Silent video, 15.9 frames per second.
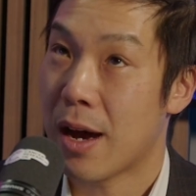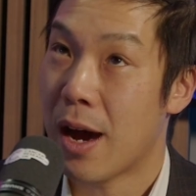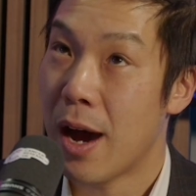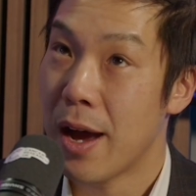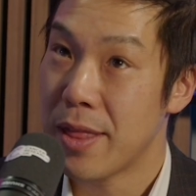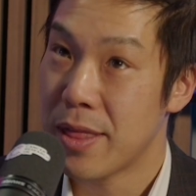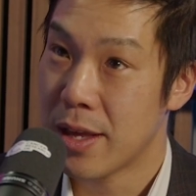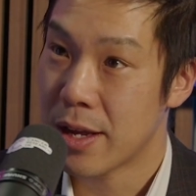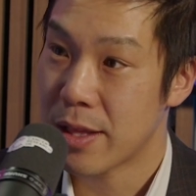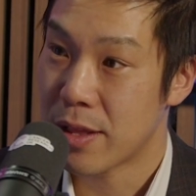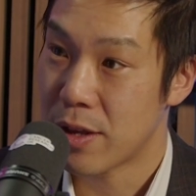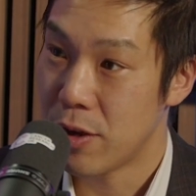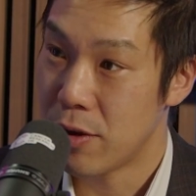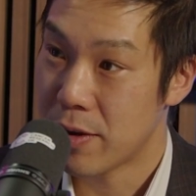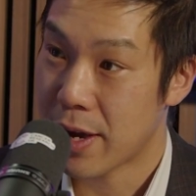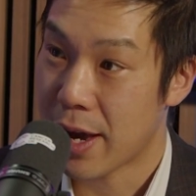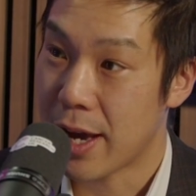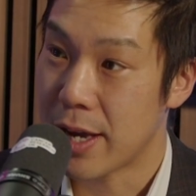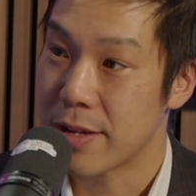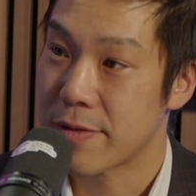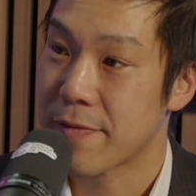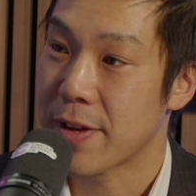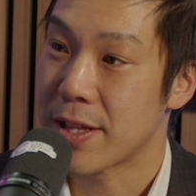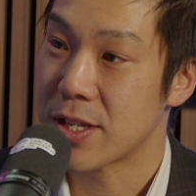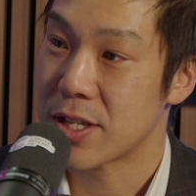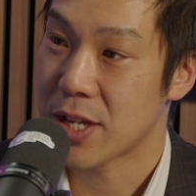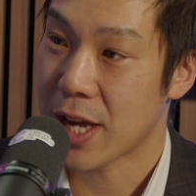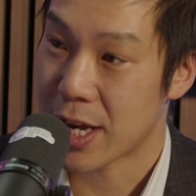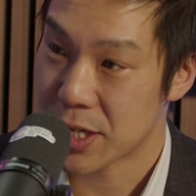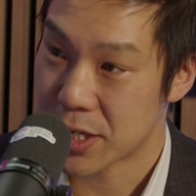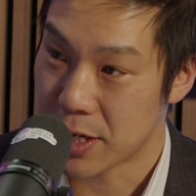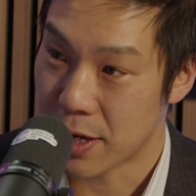I think the UK is
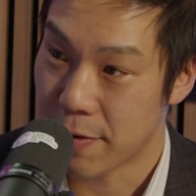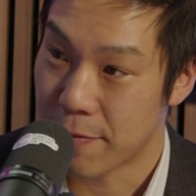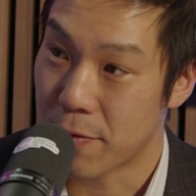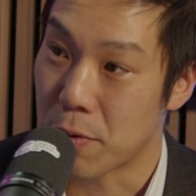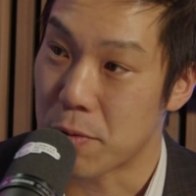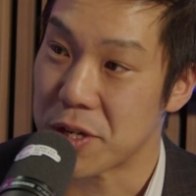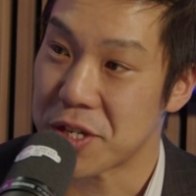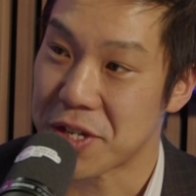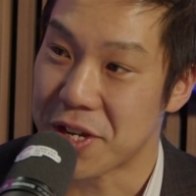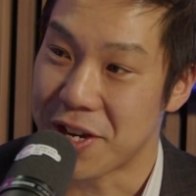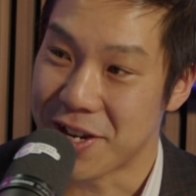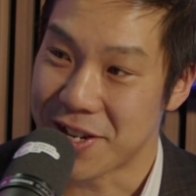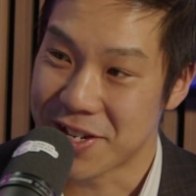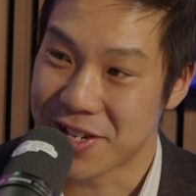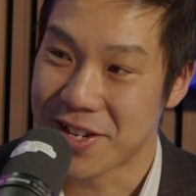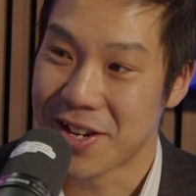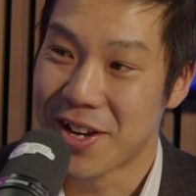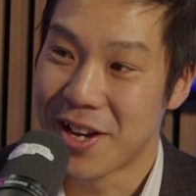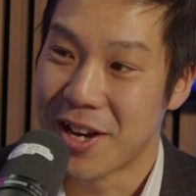fantastic for research.